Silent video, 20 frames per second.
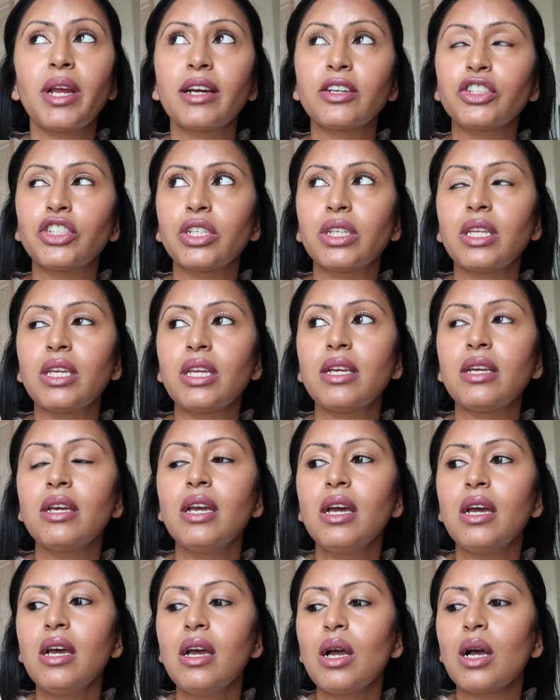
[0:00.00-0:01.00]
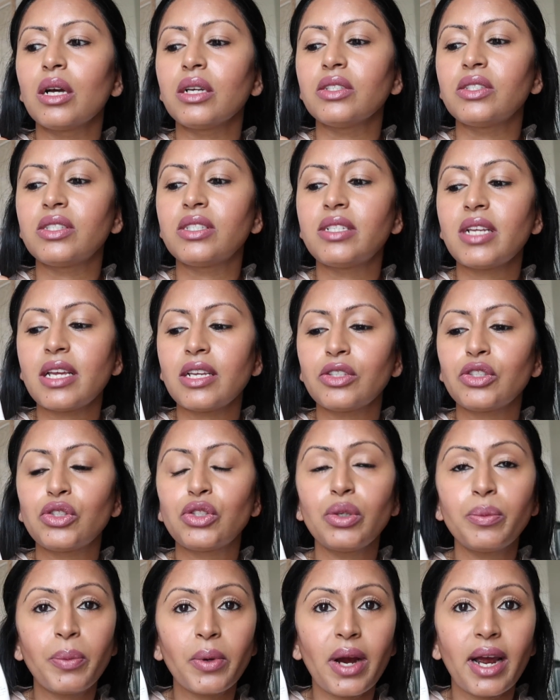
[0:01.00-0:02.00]
Actually, it stays
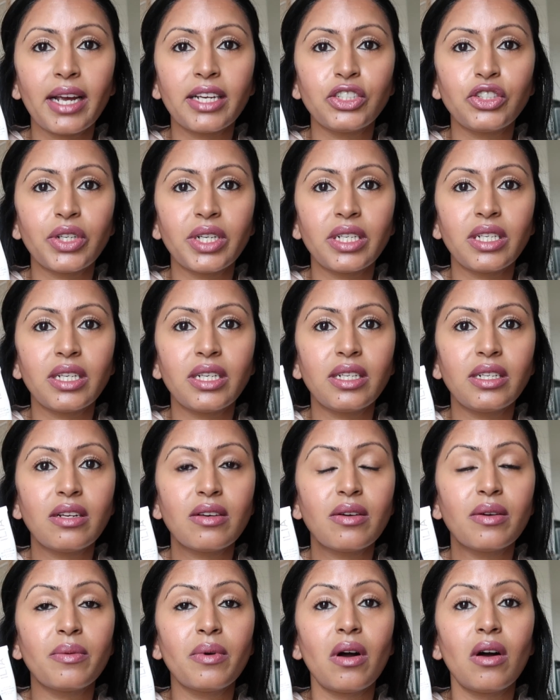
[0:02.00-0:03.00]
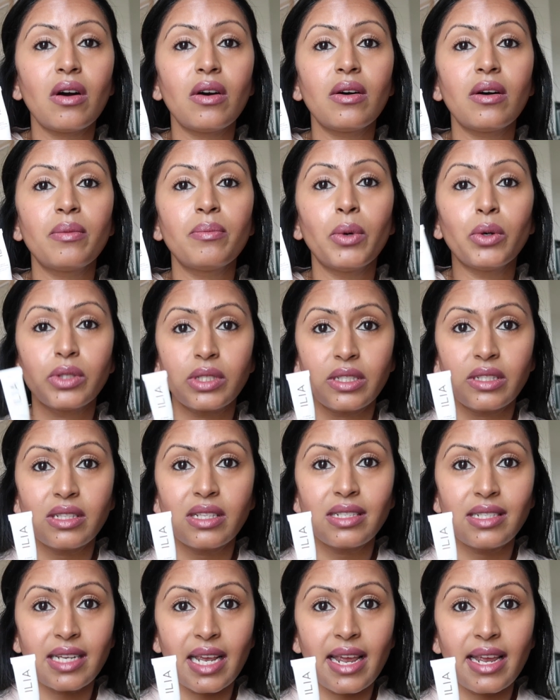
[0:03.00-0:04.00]
super hydrated most of
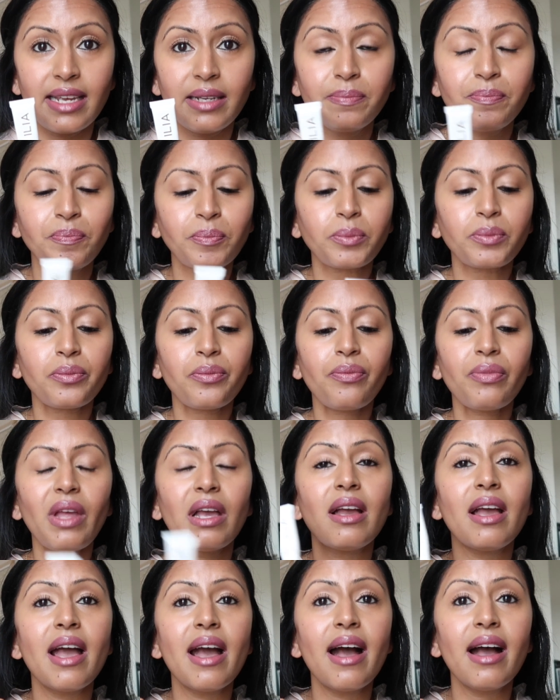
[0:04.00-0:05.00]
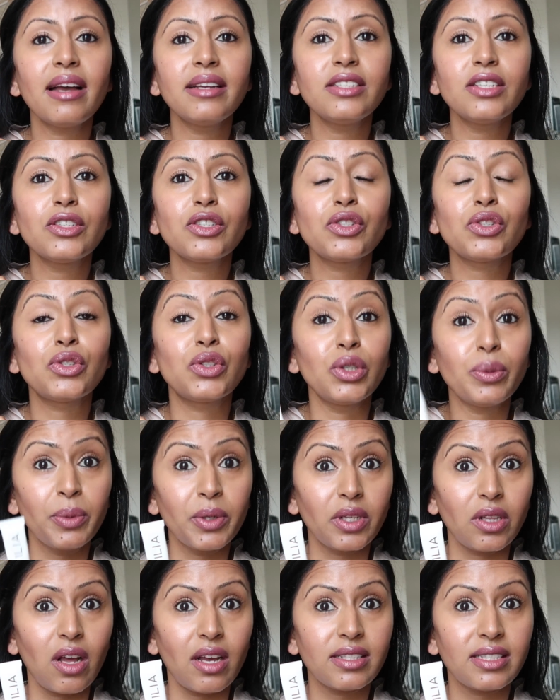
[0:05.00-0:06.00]
the day and
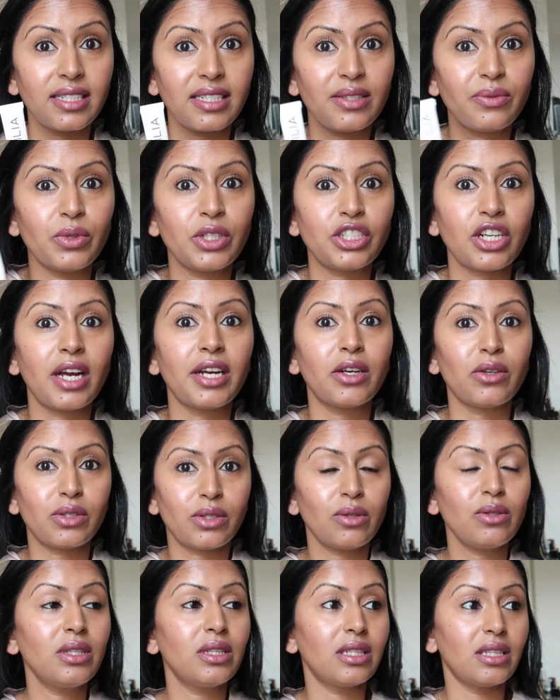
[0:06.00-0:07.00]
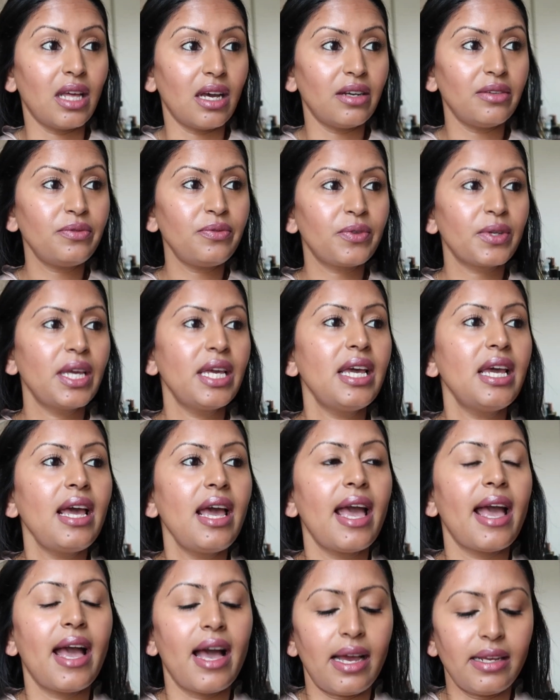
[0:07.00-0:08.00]
super glossy, which I also love,
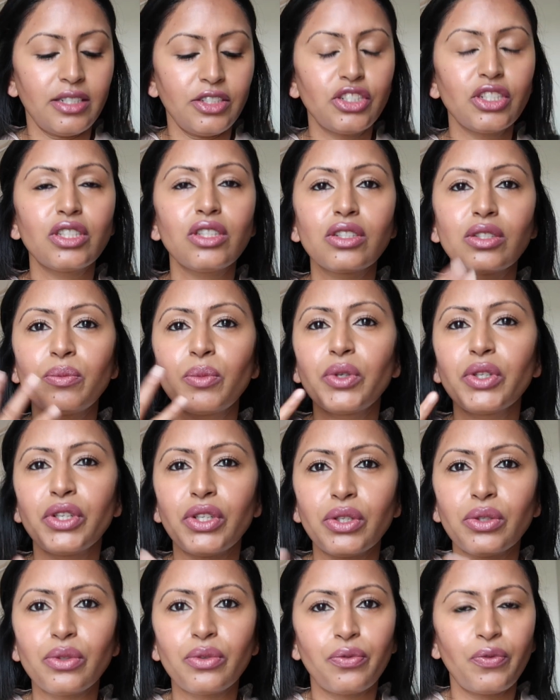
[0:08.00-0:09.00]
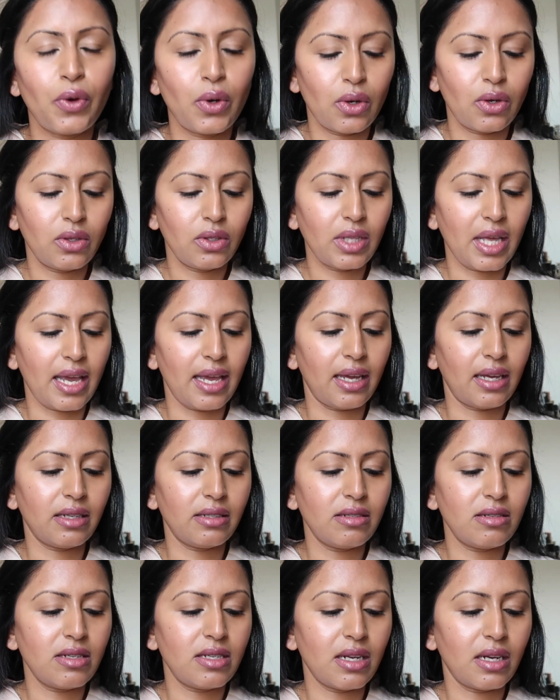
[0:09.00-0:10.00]
and it just looks more youthful
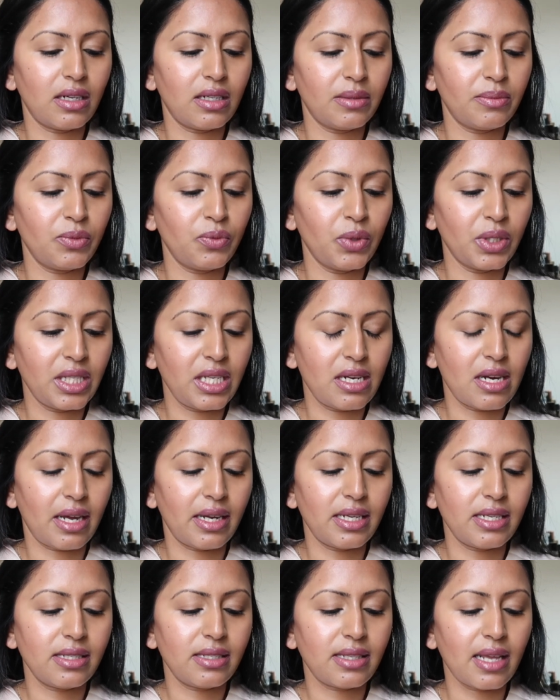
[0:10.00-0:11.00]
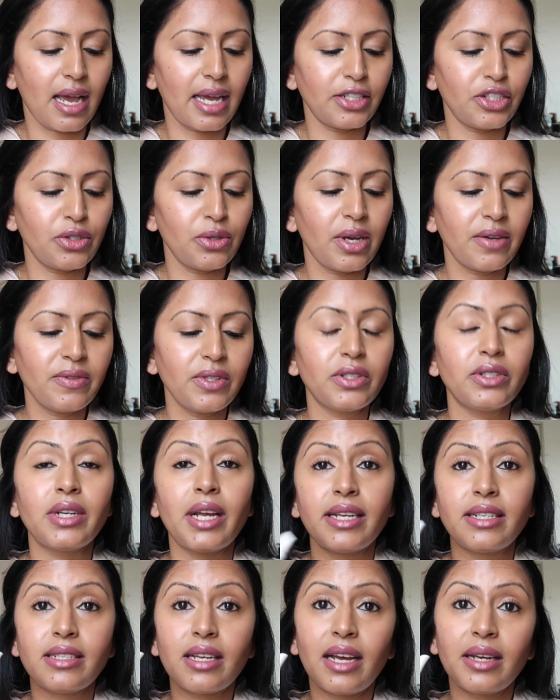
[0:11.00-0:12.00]
and really nice. I do have their
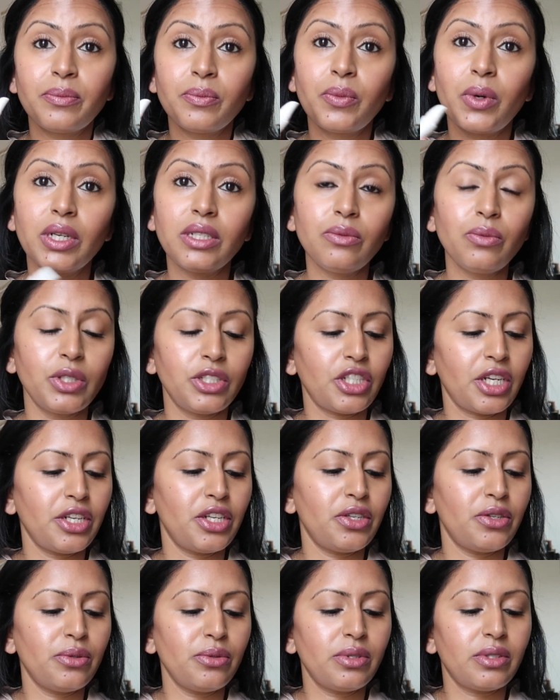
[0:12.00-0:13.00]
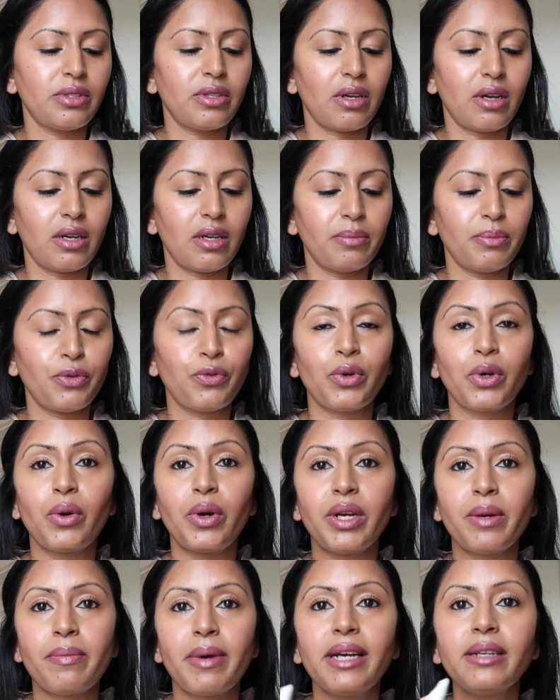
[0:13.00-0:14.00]
nighttime one, which I use before
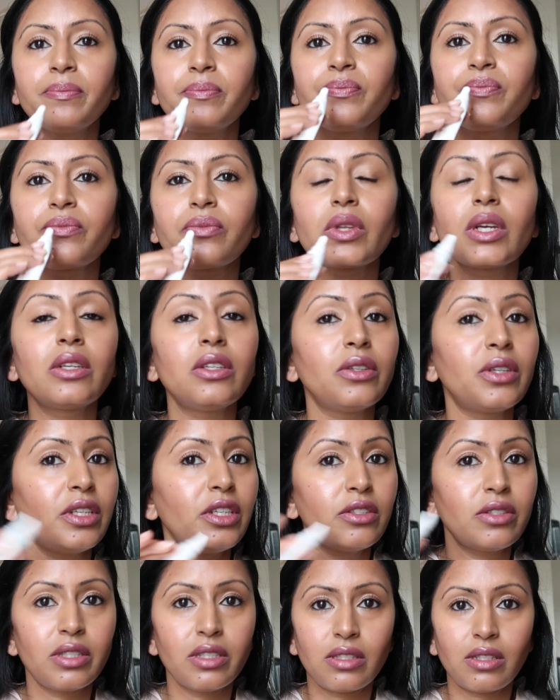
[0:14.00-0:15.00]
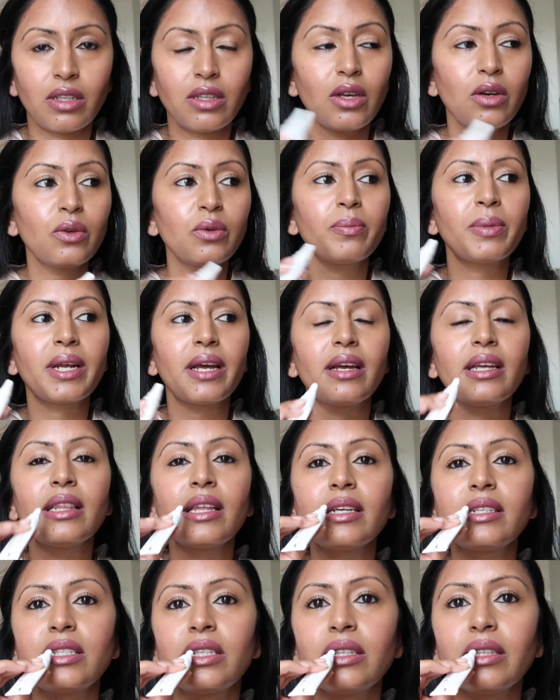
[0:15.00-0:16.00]
going to bed. You can use this alone, but I
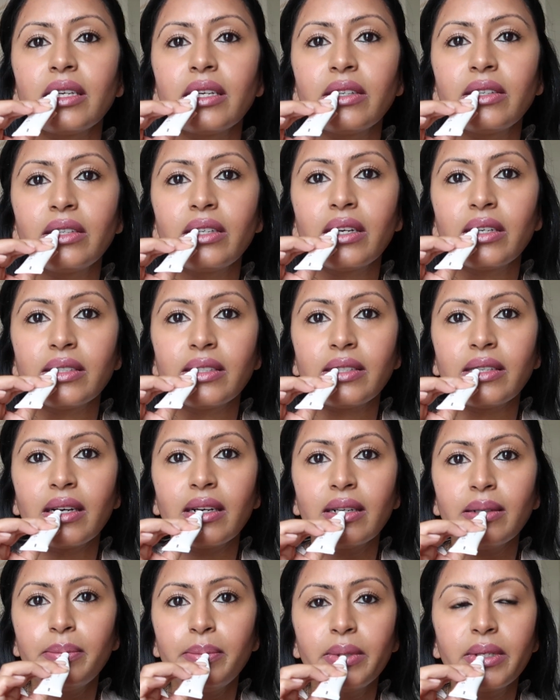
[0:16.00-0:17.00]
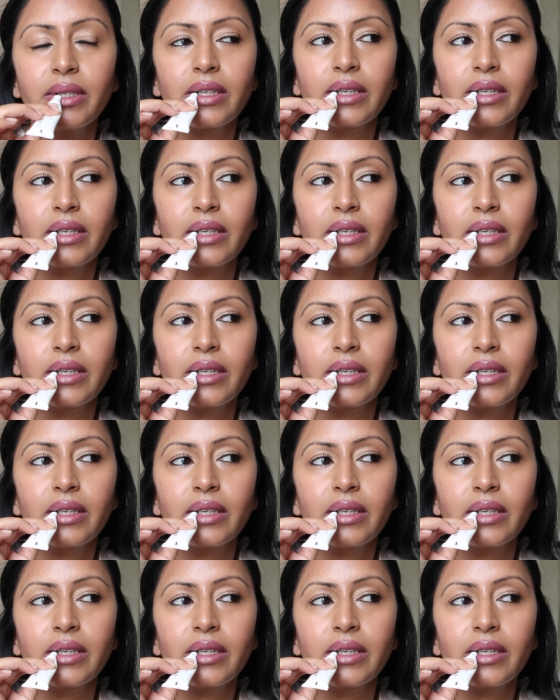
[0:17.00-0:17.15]
like to layer it on top.